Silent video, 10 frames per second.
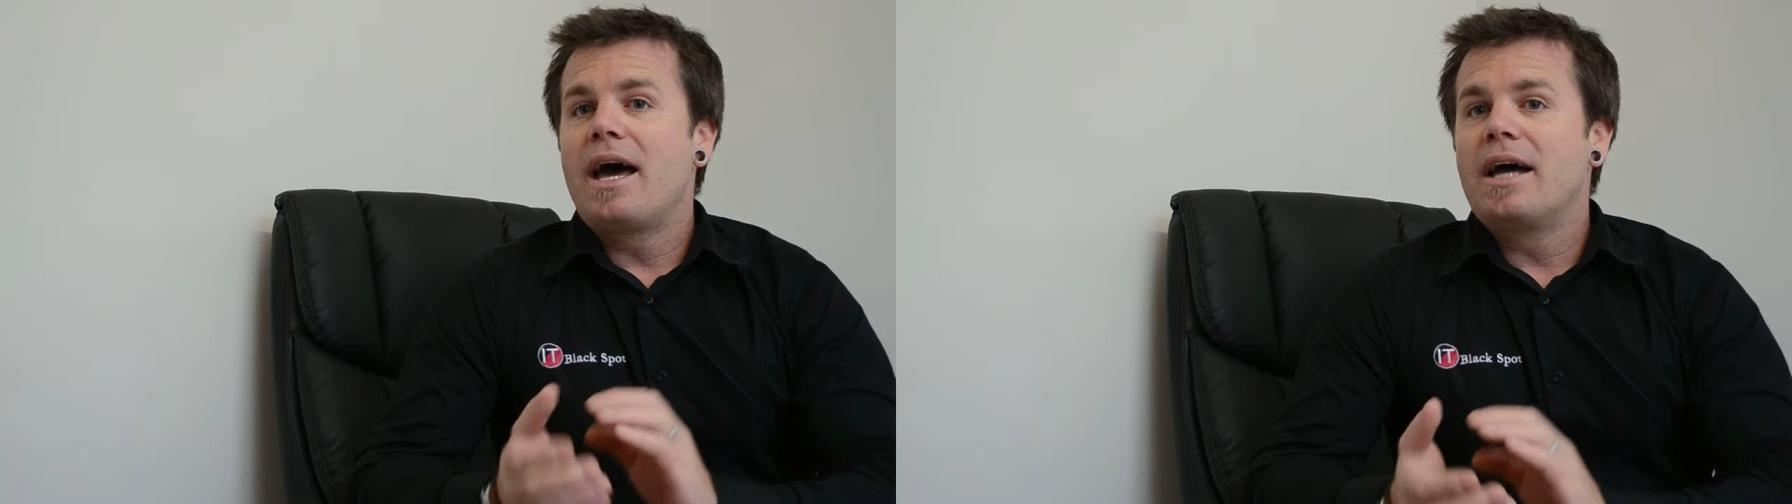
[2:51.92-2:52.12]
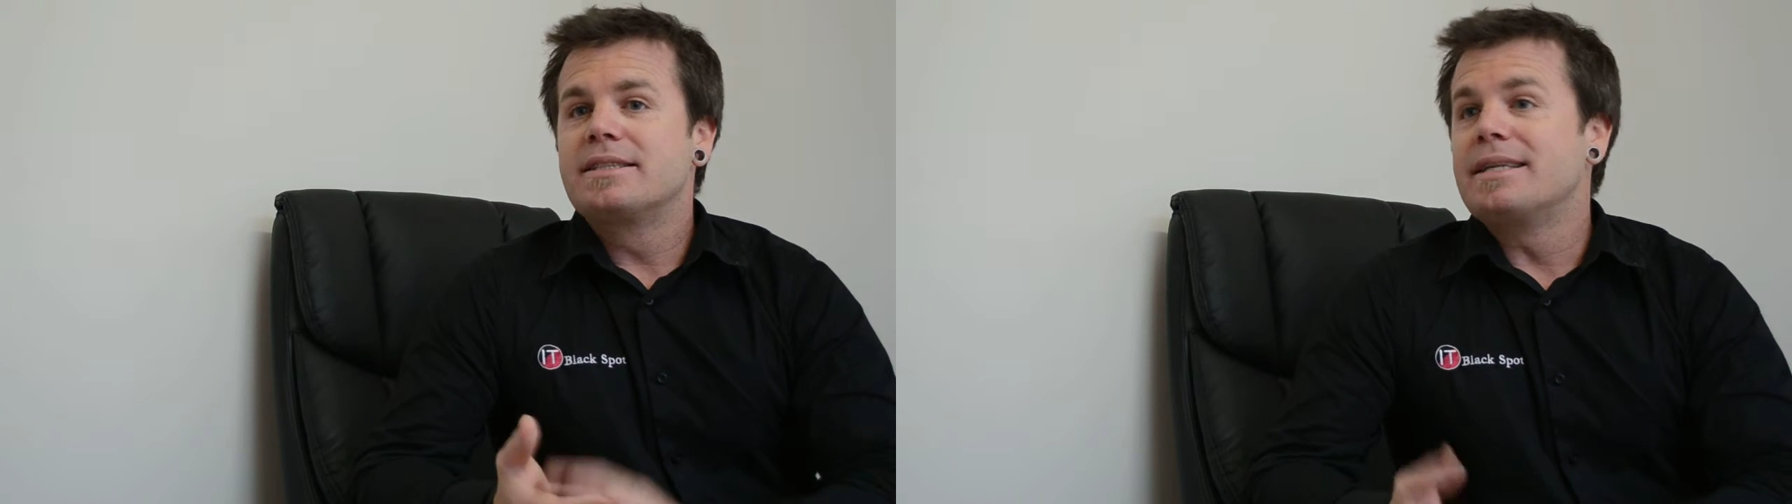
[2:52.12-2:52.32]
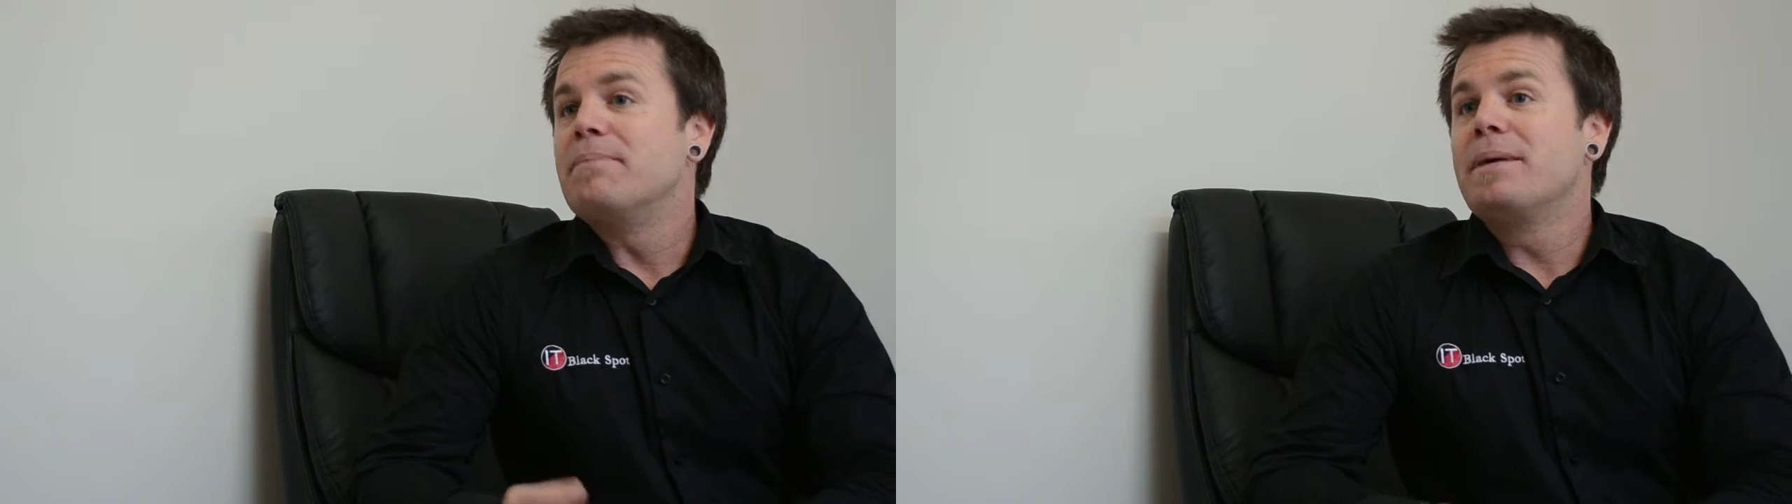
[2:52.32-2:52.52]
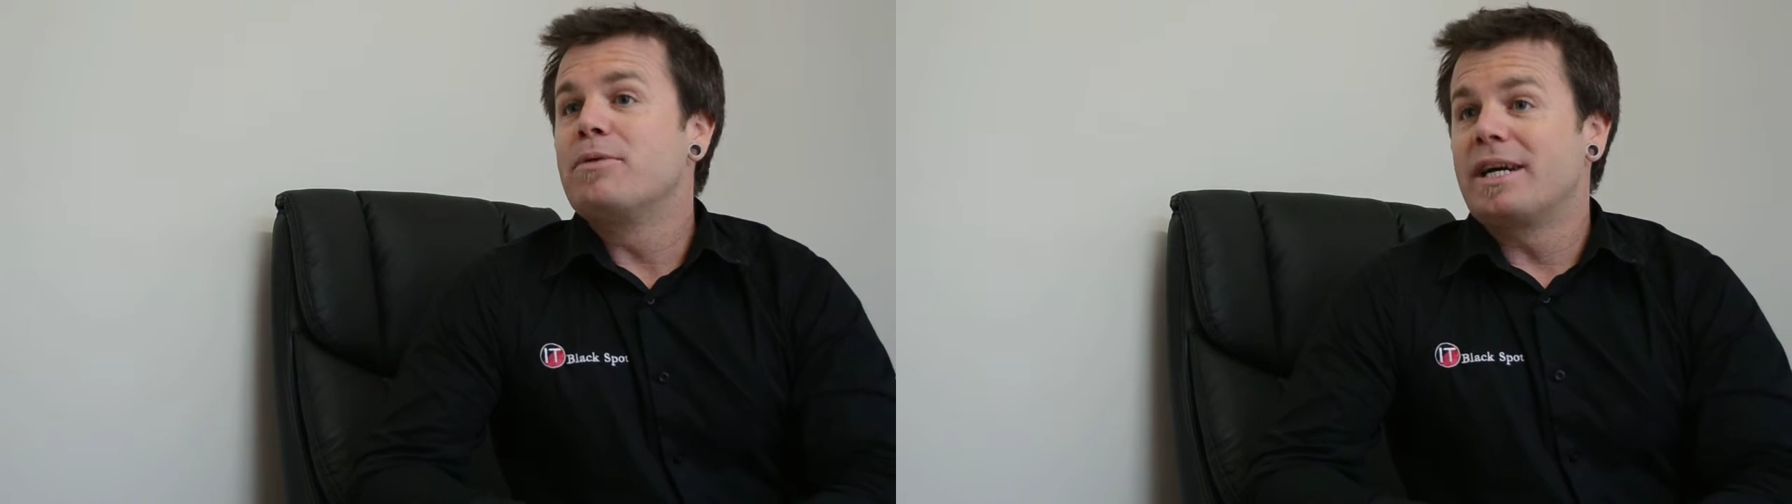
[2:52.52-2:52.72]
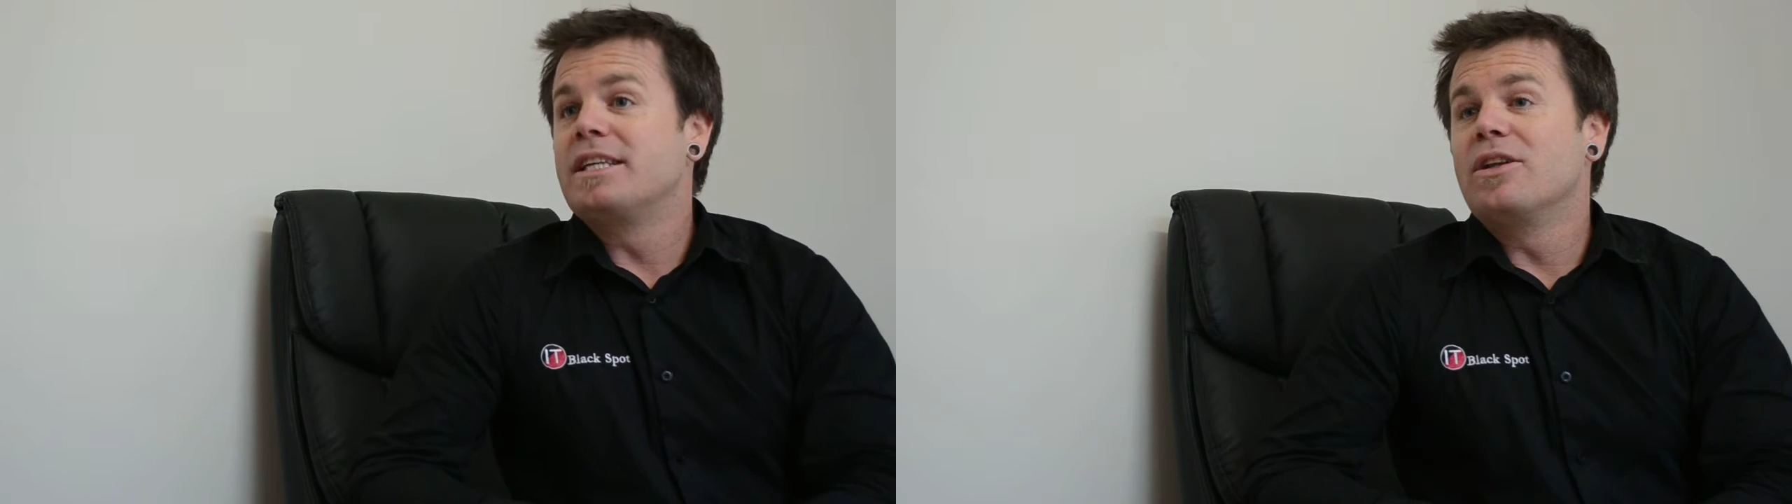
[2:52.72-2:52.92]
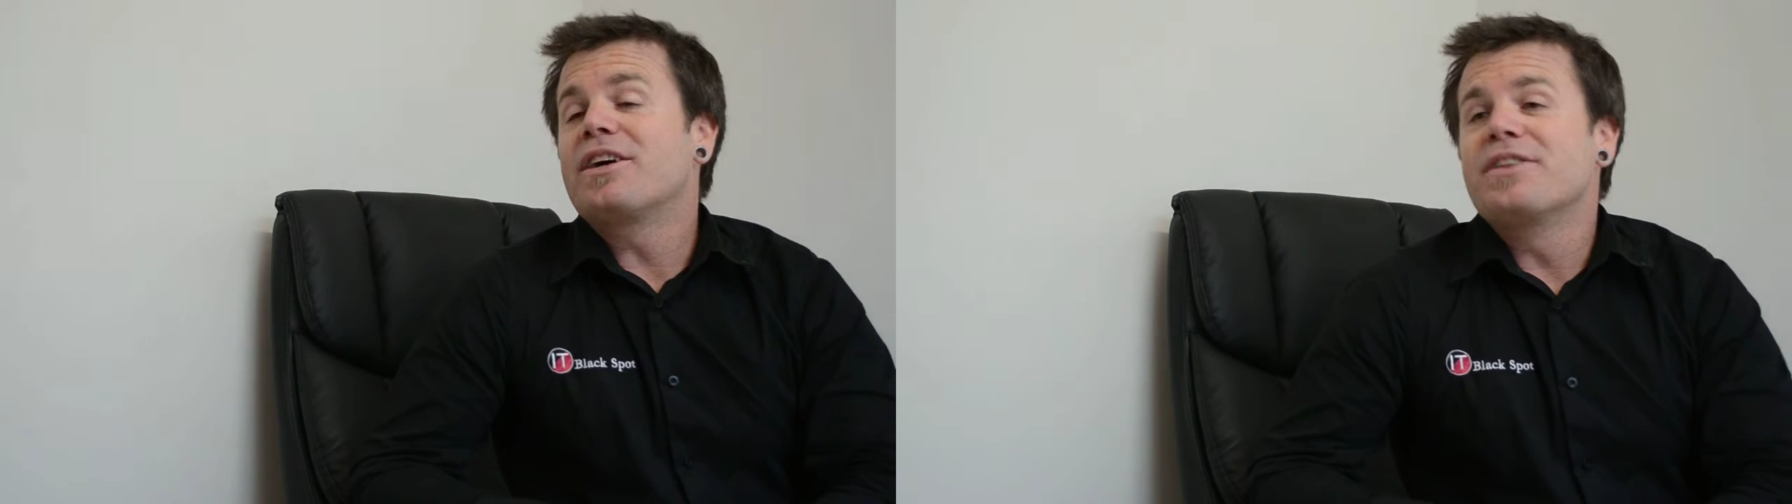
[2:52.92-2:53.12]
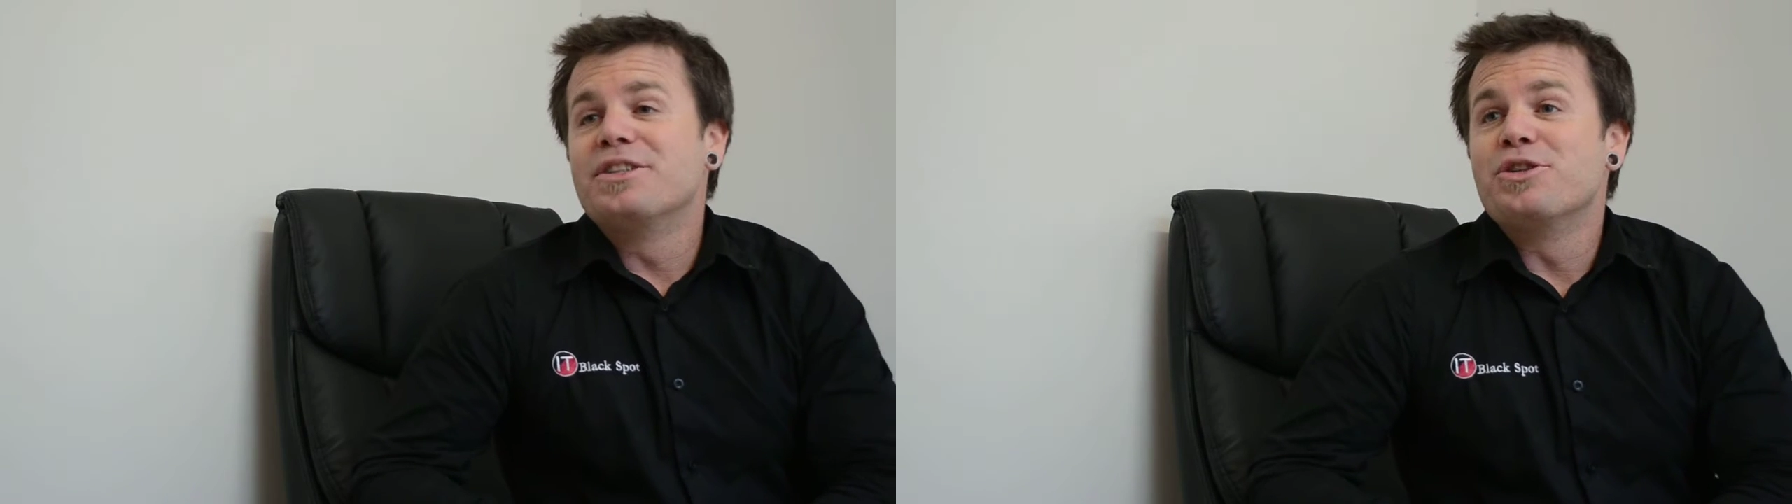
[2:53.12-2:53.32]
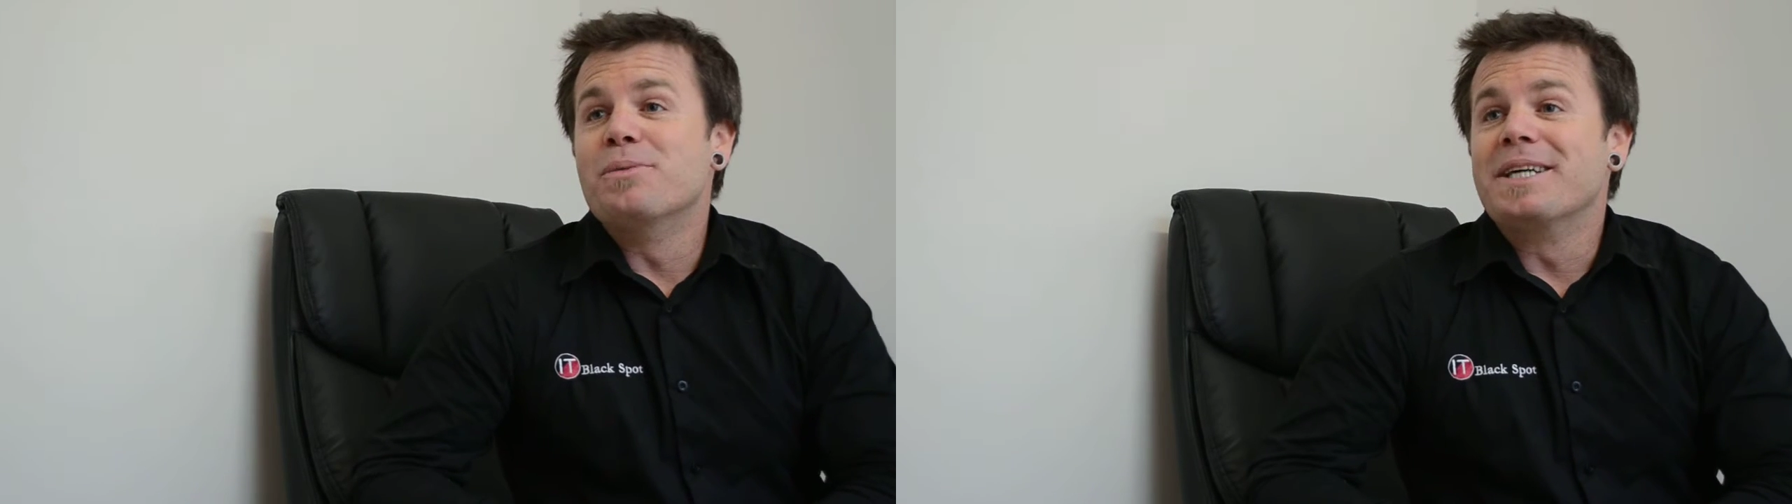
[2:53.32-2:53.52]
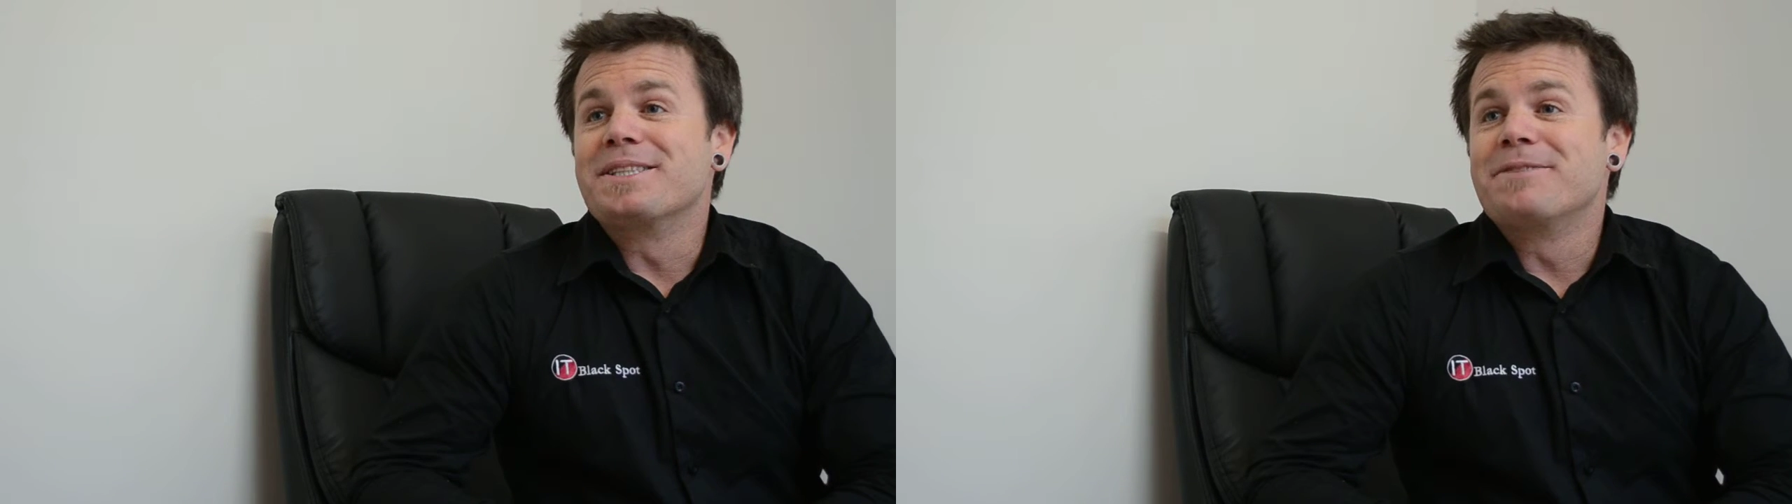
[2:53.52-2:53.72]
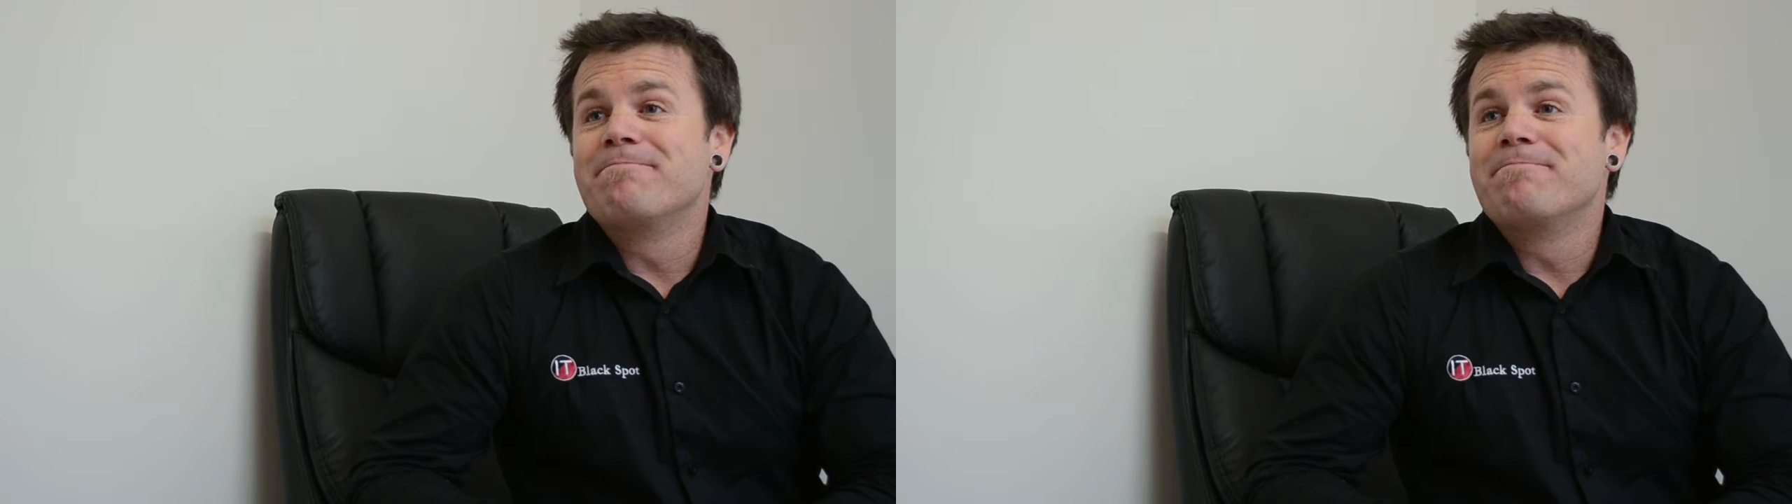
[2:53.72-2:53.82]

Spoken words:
Some people actually like those toolbars.